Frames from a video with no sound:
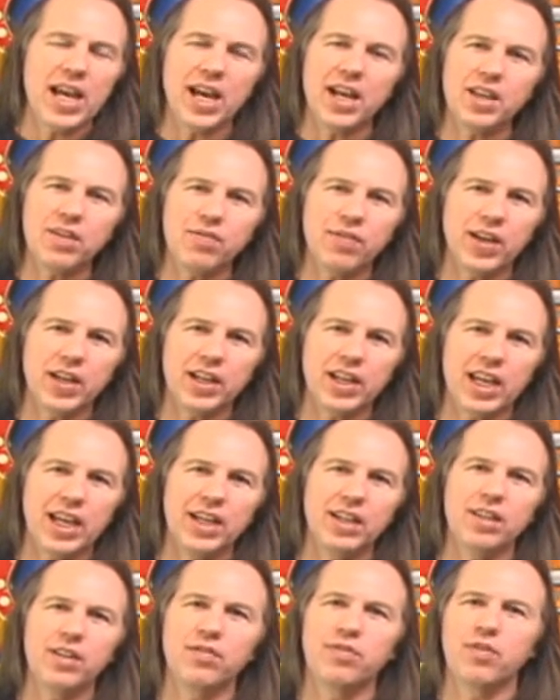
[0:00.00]
Eddie Van
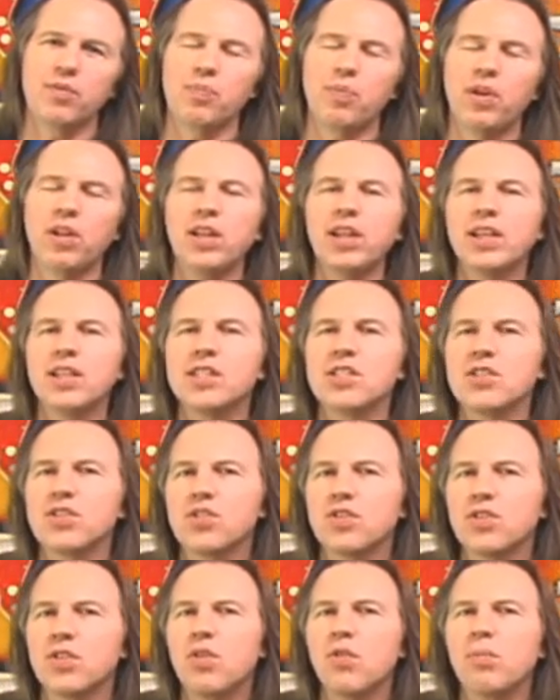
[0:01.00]
Halen, for playing
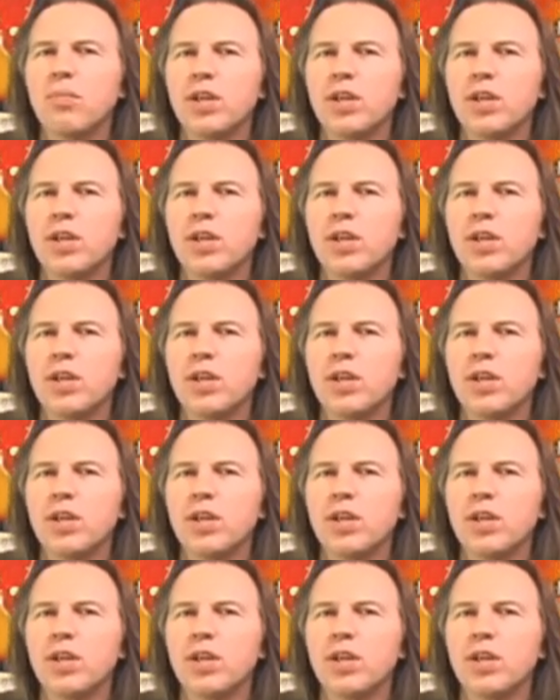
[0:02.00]
so